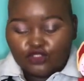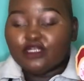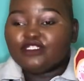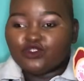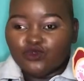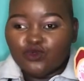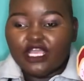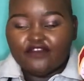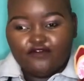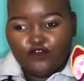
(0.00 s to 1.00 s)
do a
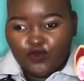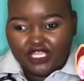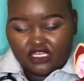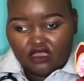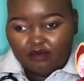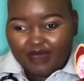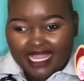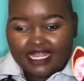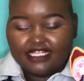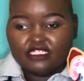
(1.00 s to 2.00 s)
fluid
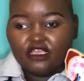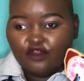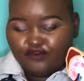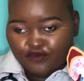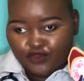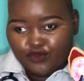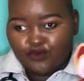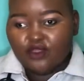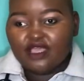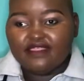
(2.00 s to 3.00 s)
balance for you.
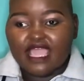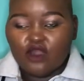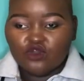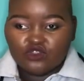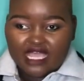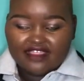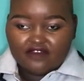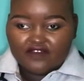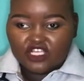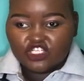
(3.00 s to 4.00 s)
There are also other
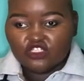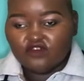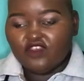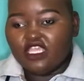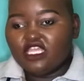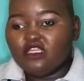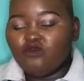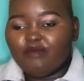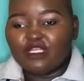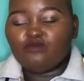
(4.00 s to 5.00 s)
functions of the kidney,
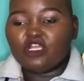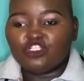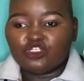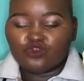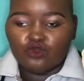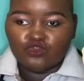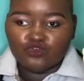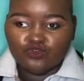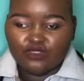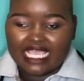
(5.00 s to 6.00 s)
but we're just going to
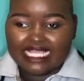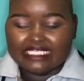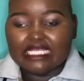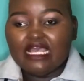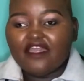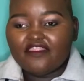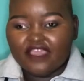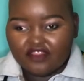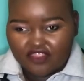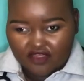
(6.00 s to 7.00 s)
look at the
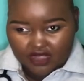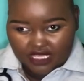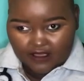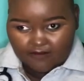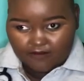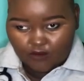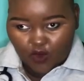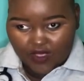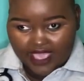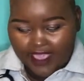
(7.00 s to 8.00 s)
three.
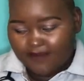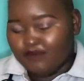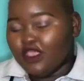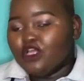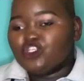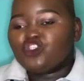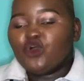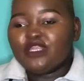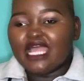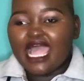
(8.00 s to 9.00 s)
Okay, so
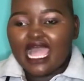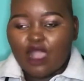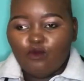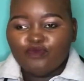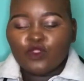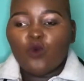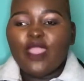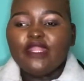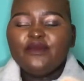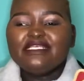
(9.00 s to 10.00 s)
now
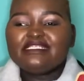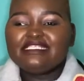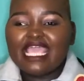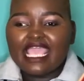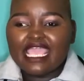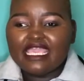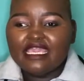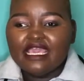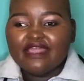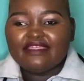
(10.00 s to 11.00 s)
when we say
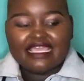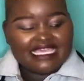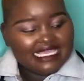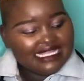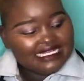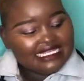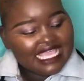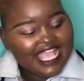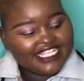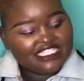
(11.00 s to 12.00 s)
the kidney
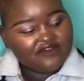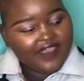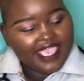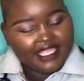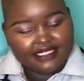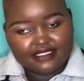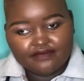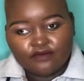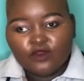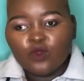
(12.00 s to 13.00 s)
has failed,
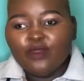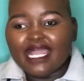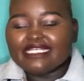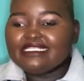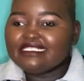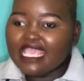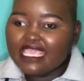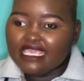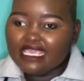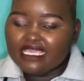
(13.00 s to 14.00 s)
we are
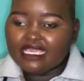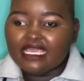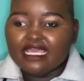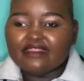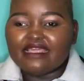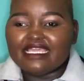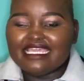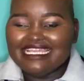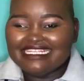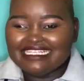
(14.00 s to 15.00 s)
saying the
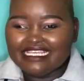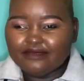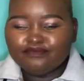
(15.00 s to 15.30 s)
kidney